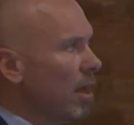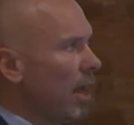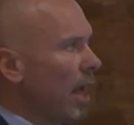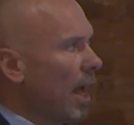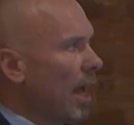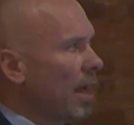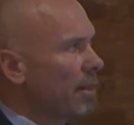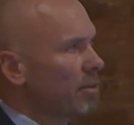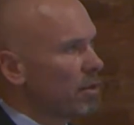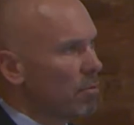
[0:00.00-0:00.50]

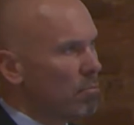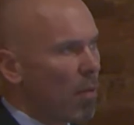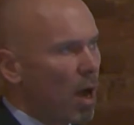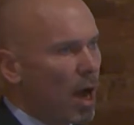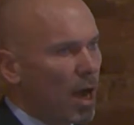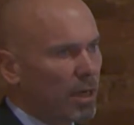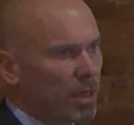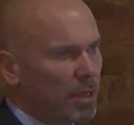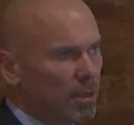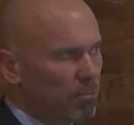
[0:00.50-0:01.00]
and the
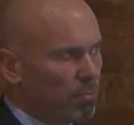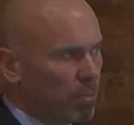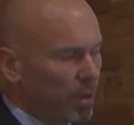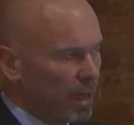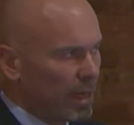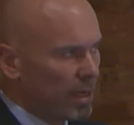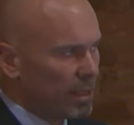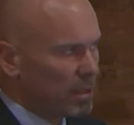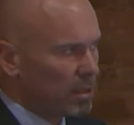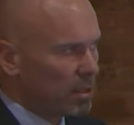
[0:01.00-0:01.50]

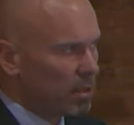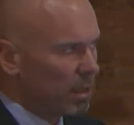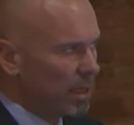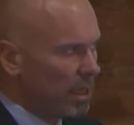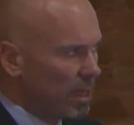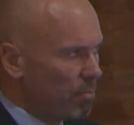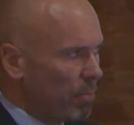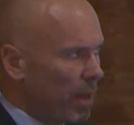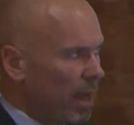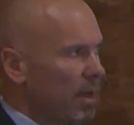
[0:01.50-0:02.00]
marketplace
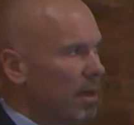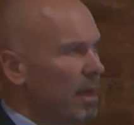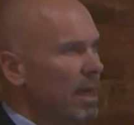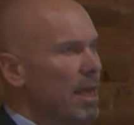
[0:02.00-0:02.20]
eBay.